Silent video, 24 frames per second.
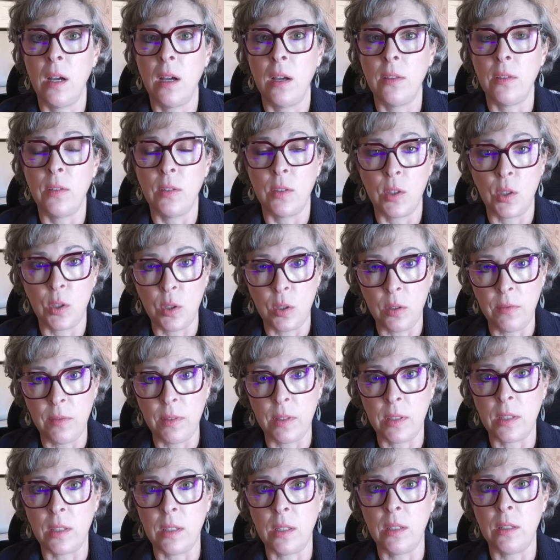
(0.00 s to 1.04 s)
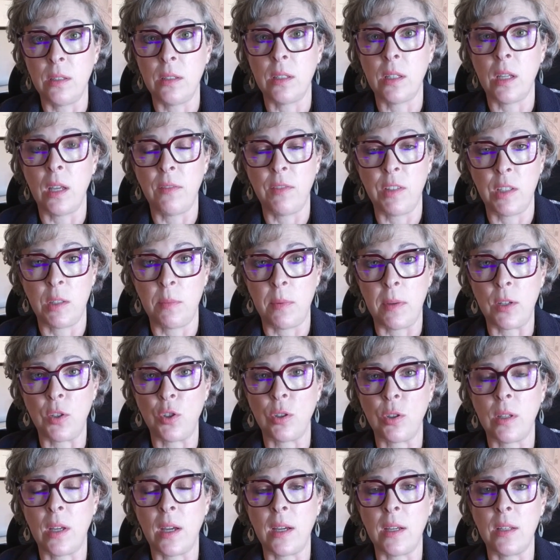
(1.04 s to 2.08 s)
the services of
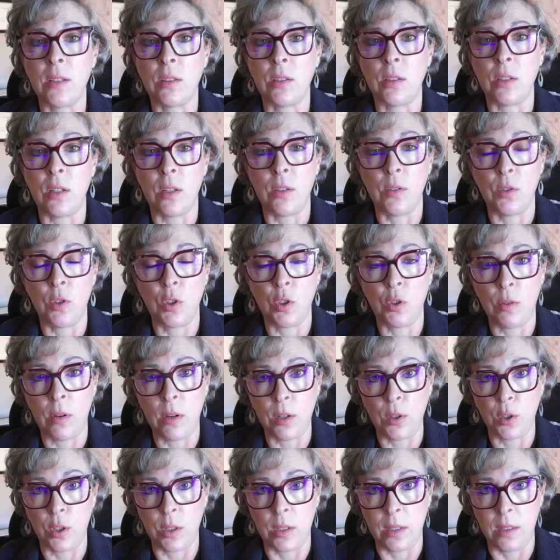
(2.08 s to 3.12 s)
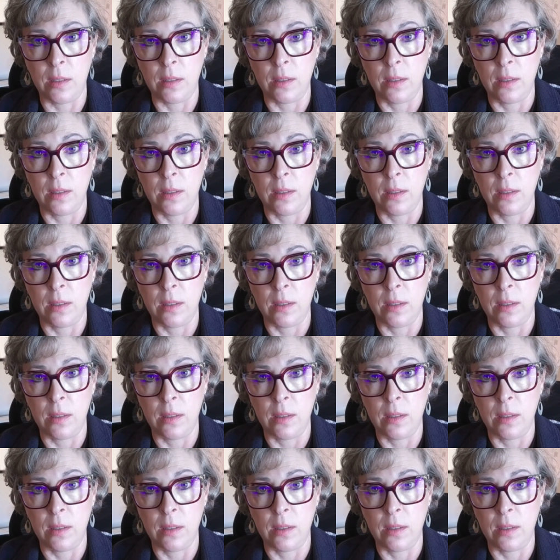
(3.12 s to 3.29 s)
specialized instruction.